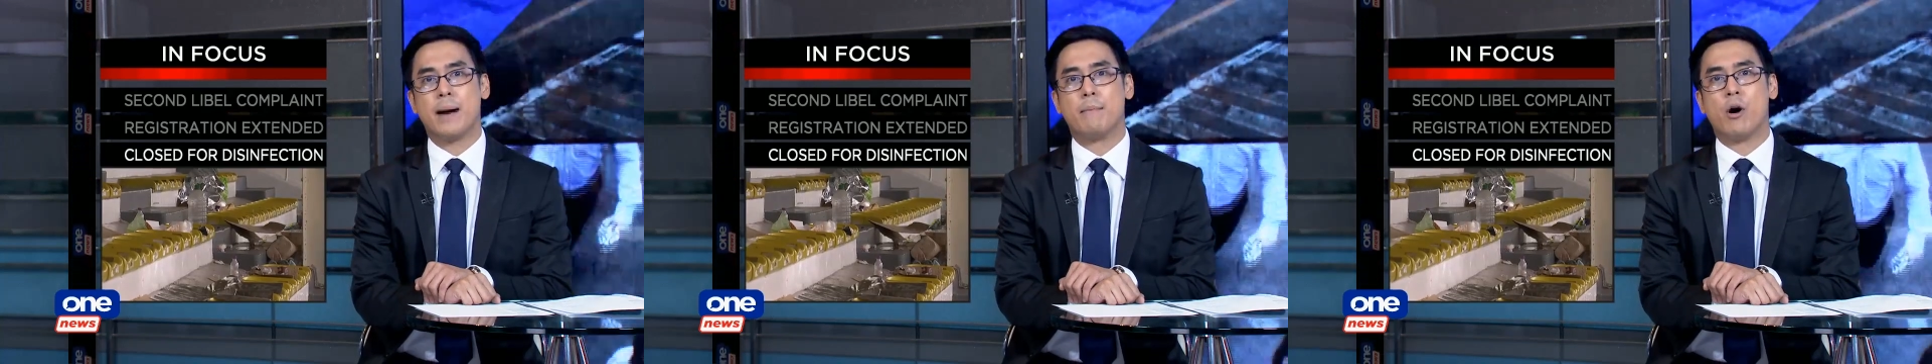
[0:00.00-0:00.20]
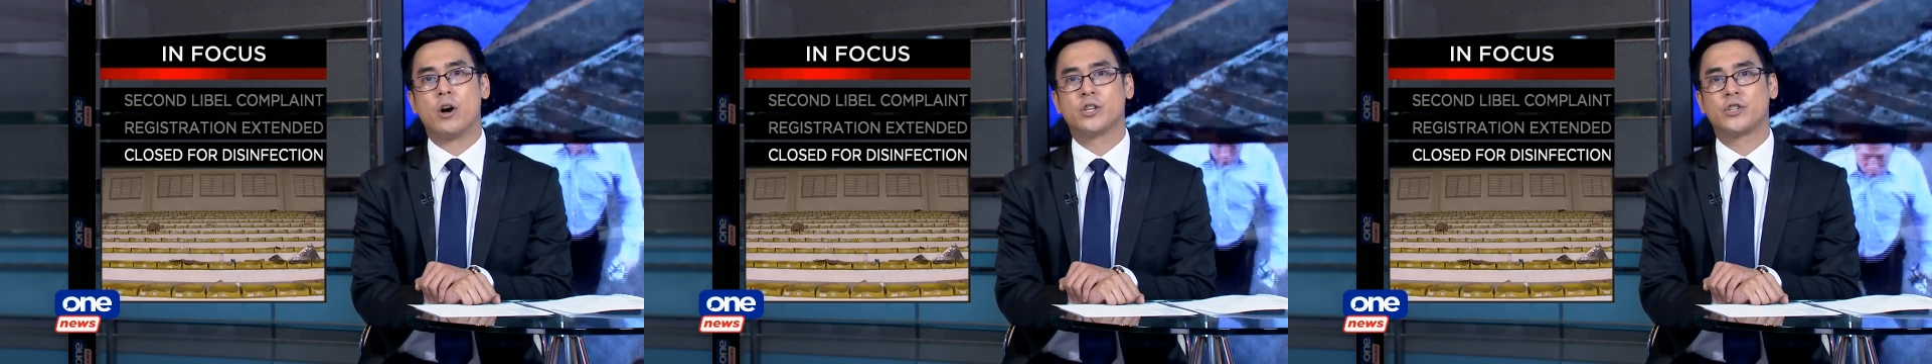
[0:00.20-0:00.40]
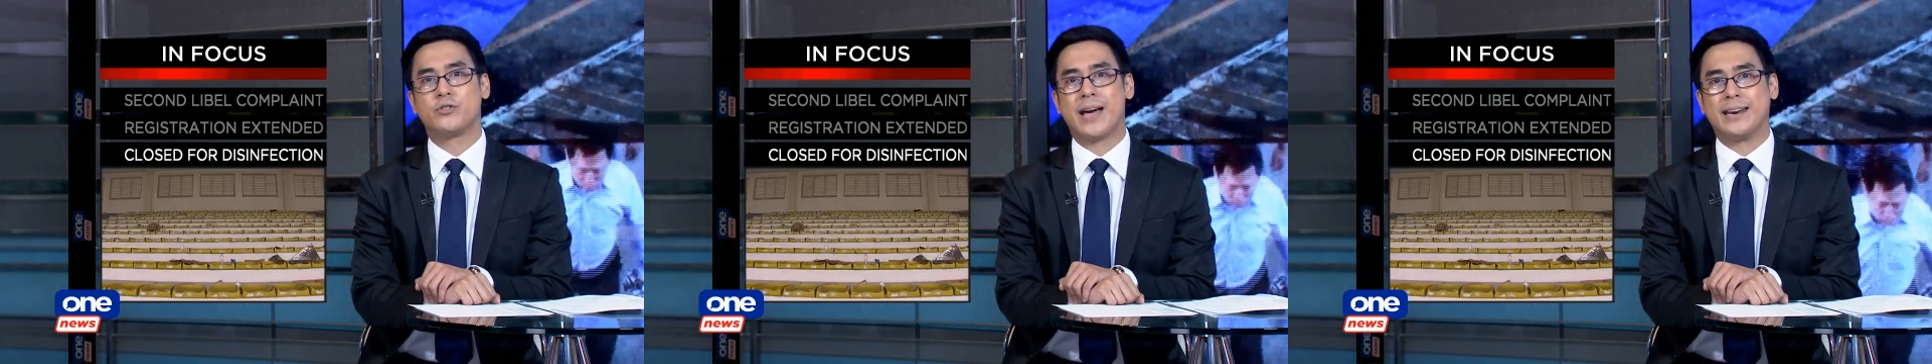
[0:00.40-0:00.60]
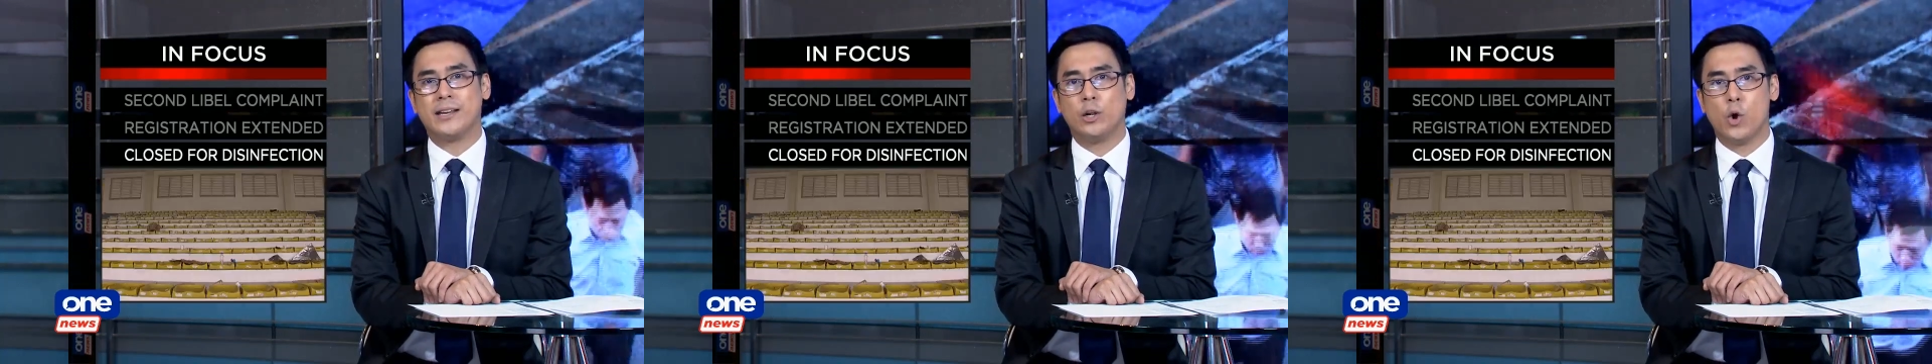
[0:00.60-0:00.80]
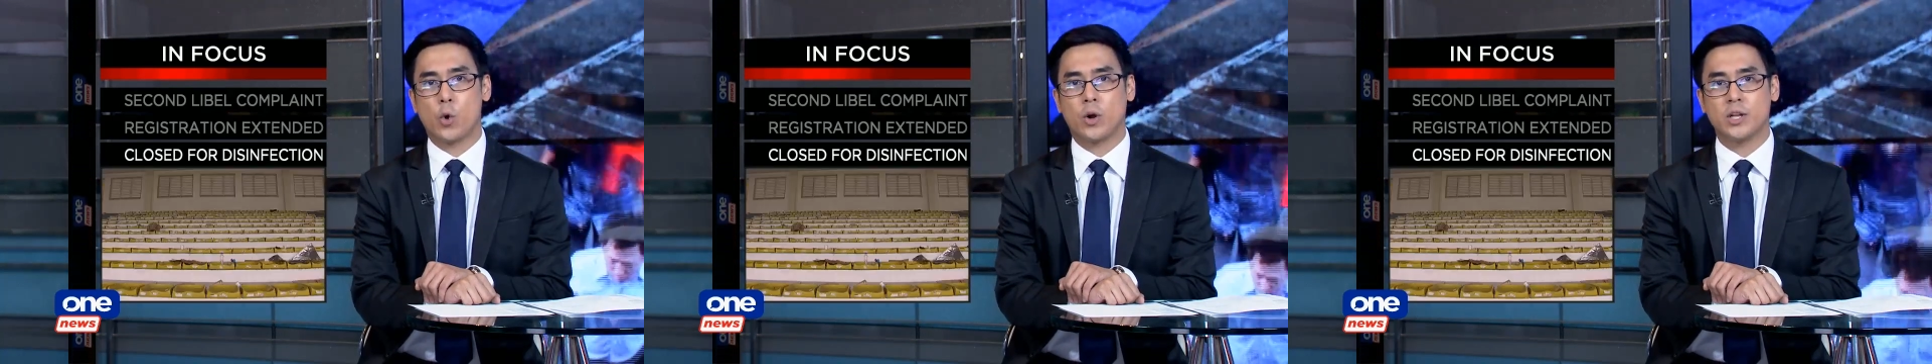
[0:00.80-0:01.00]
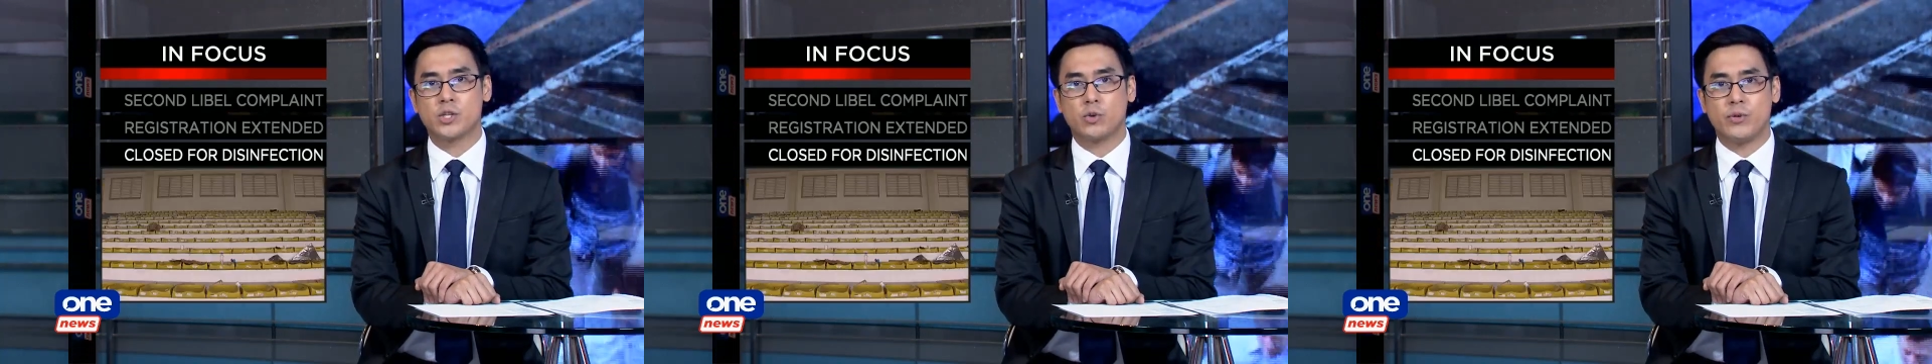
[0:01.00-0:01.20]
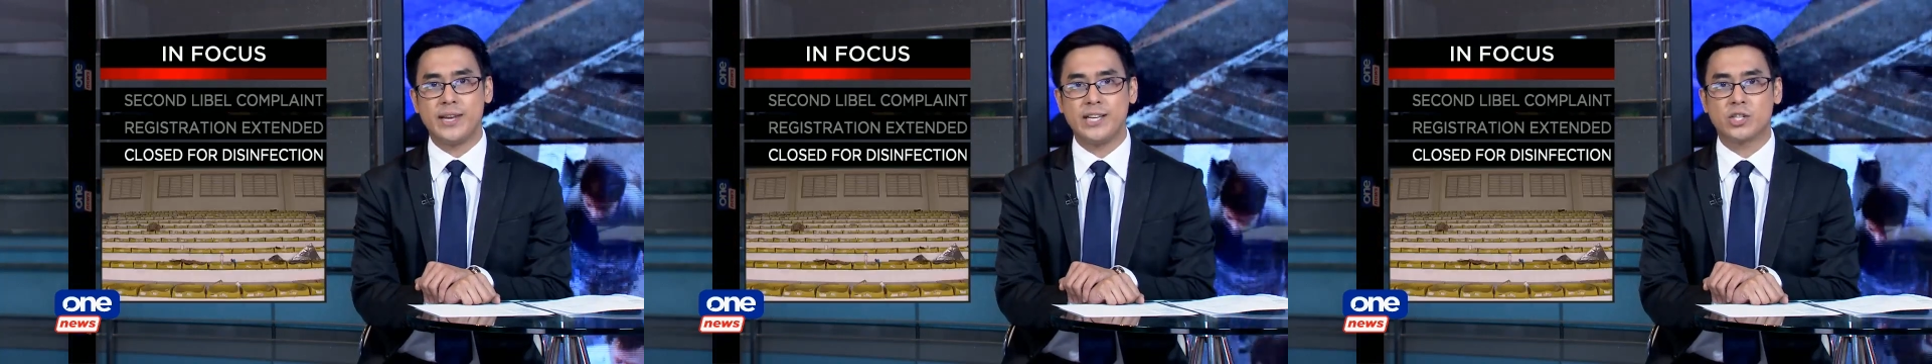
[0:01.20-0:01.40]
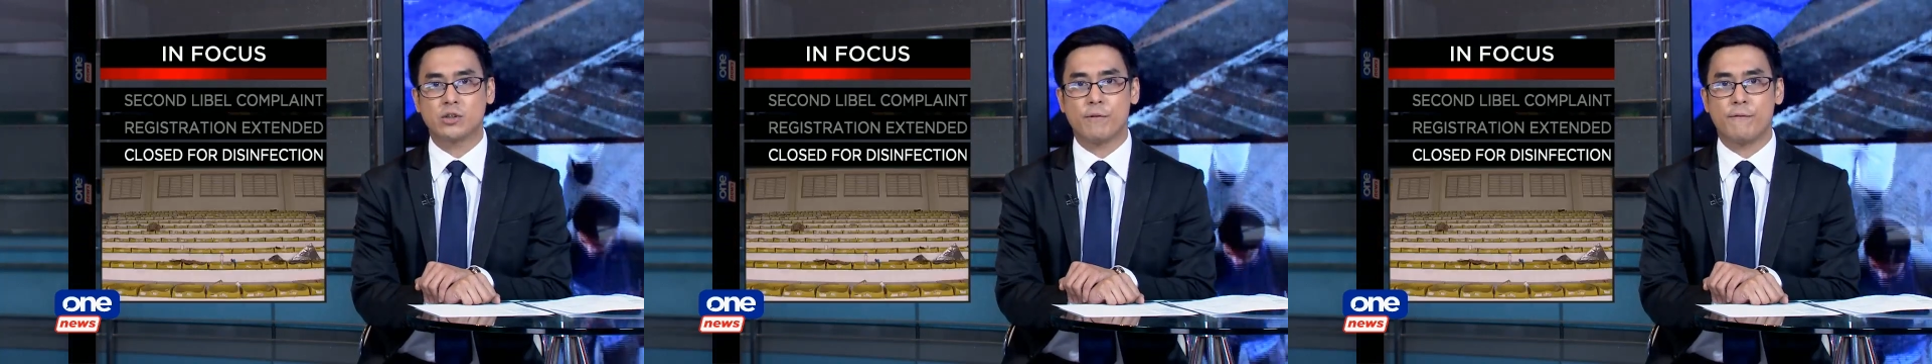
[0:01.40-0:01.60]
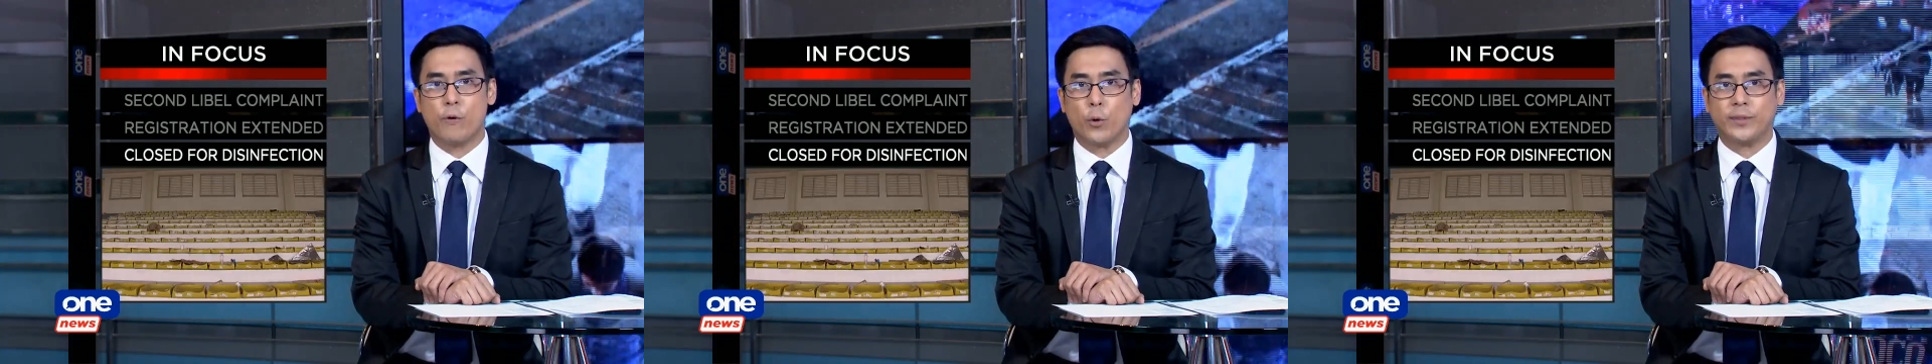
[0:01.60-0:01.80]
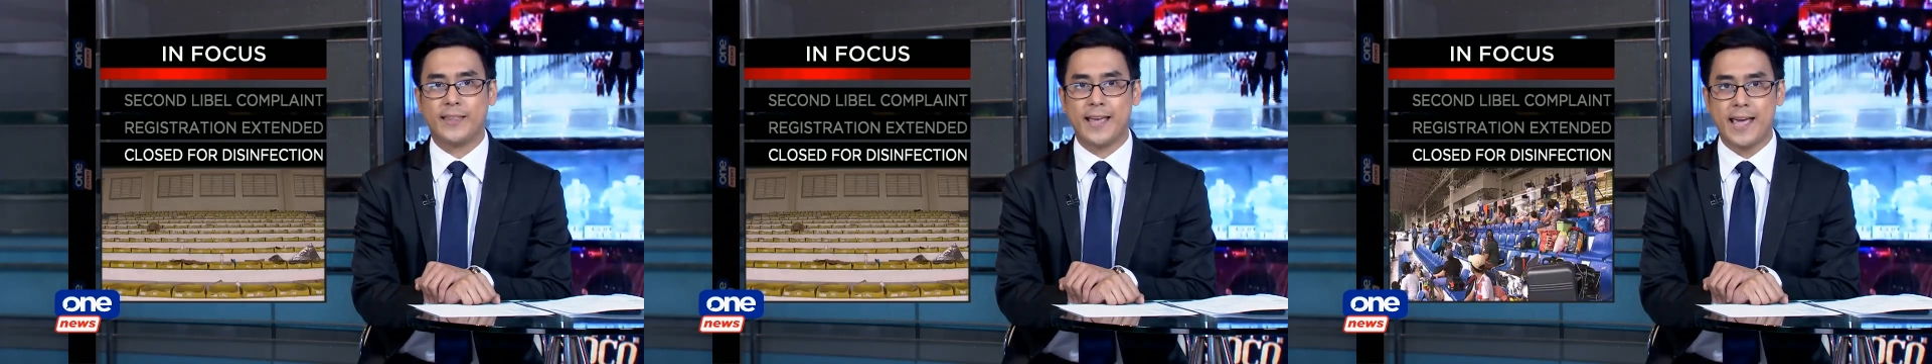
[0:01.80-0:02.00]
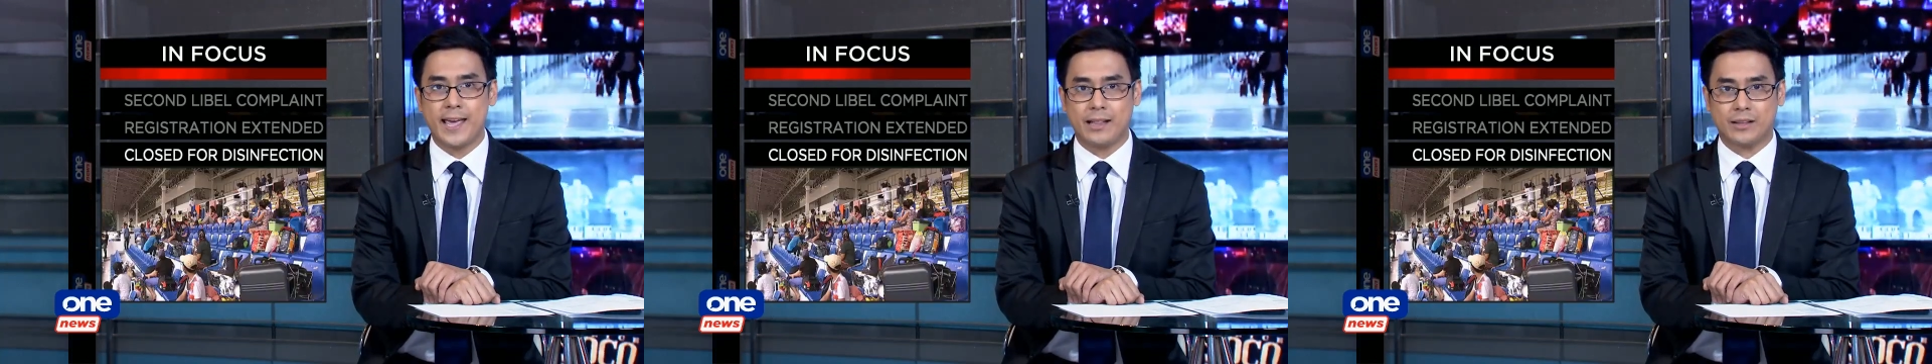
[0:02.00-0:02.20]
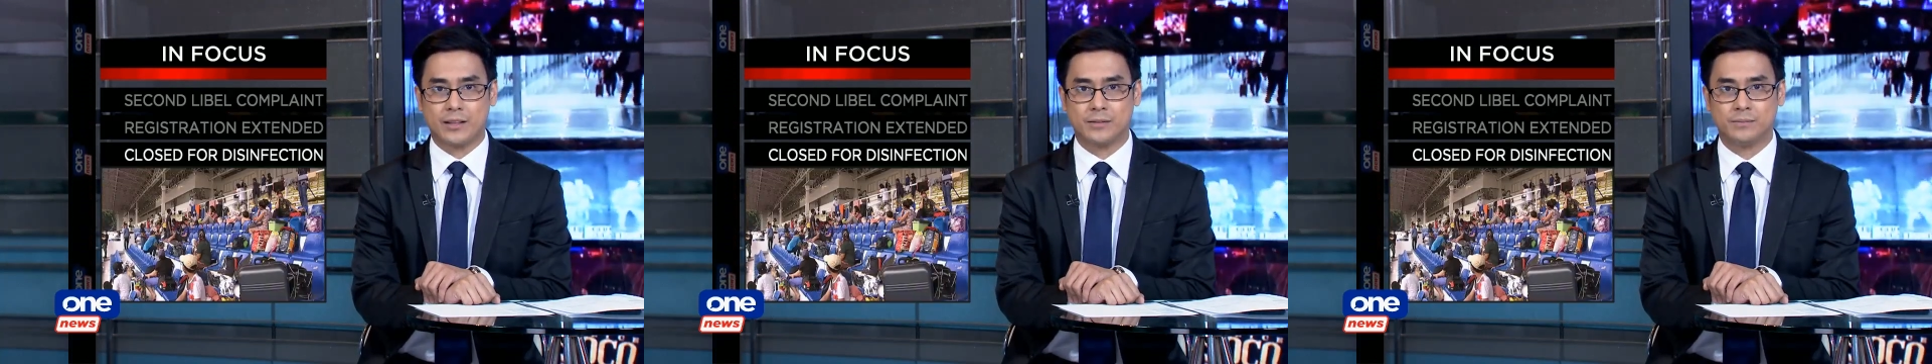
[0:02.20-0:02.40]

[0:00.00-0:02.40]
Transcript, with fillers: among stranded locals reached 48.